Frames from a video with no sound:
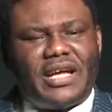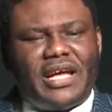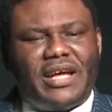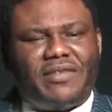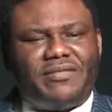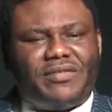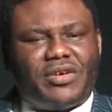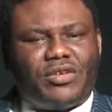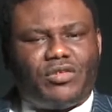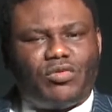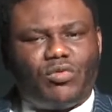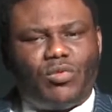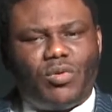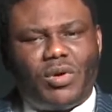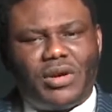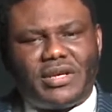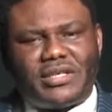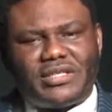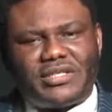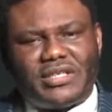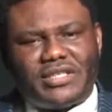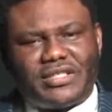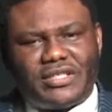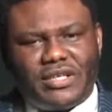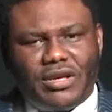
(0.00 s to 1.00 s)
and verse 1,
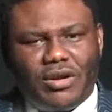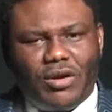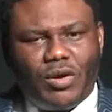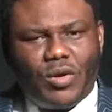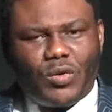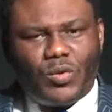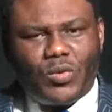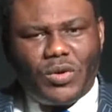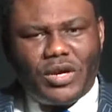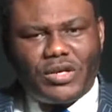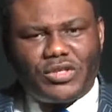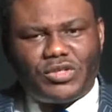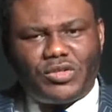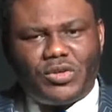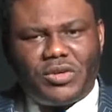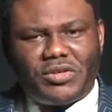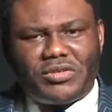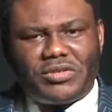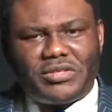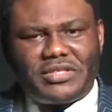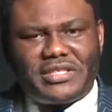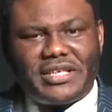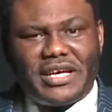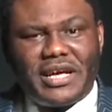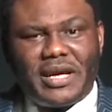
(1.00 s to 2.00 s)
it says, God, who at
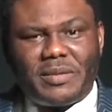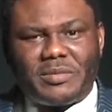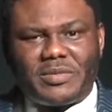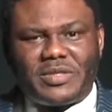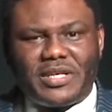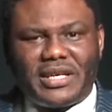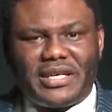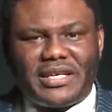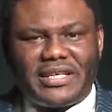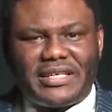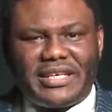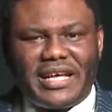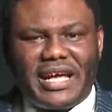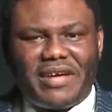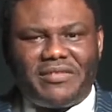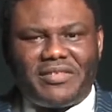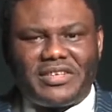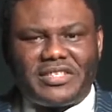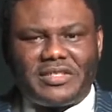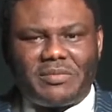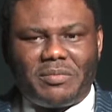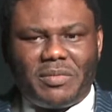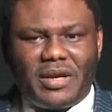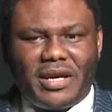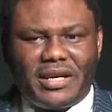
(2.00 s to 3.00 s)
sundry times and in
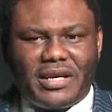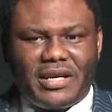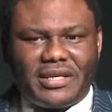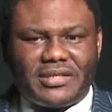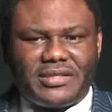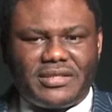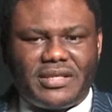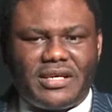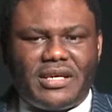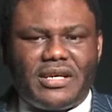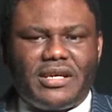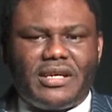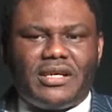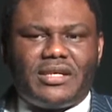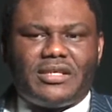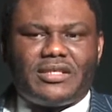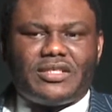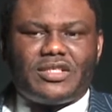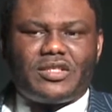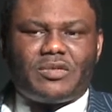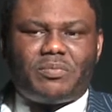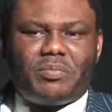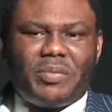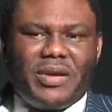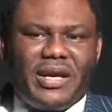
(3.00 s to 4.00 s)
diverse manners
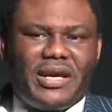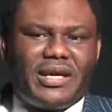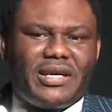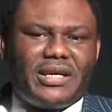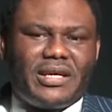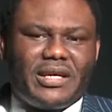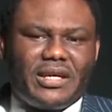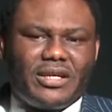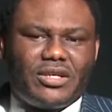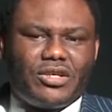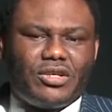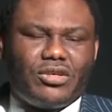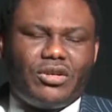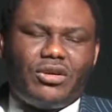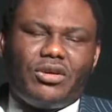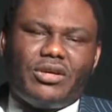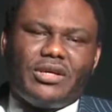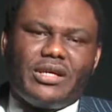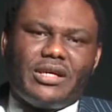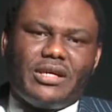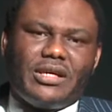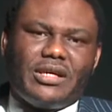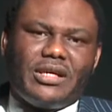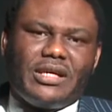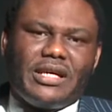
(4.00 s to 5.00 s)
speak
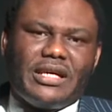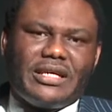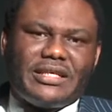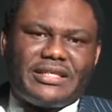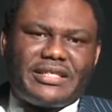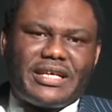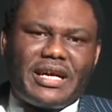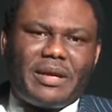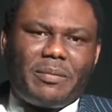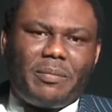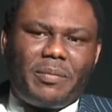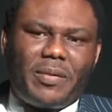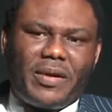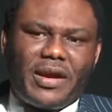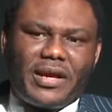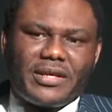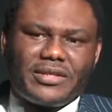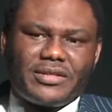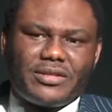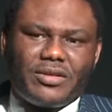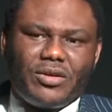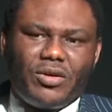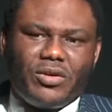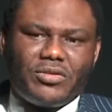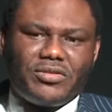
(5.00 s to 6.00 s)
in time
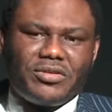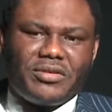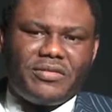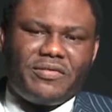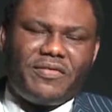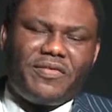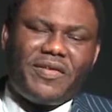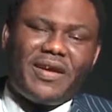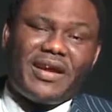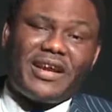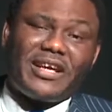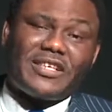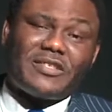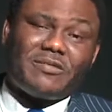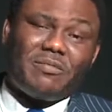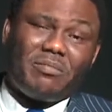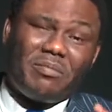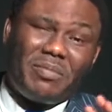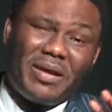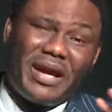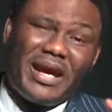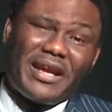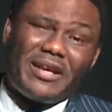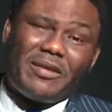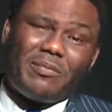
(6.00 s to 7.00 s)
past unto the fathers
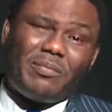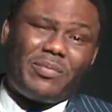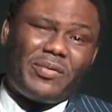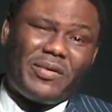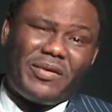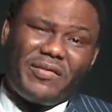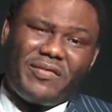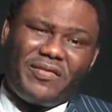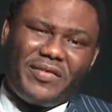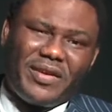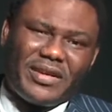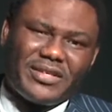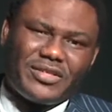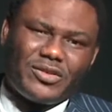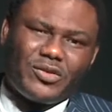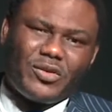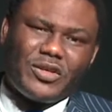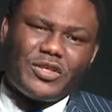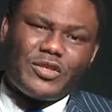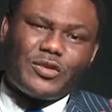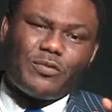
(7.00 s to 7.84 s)
by the prophets. So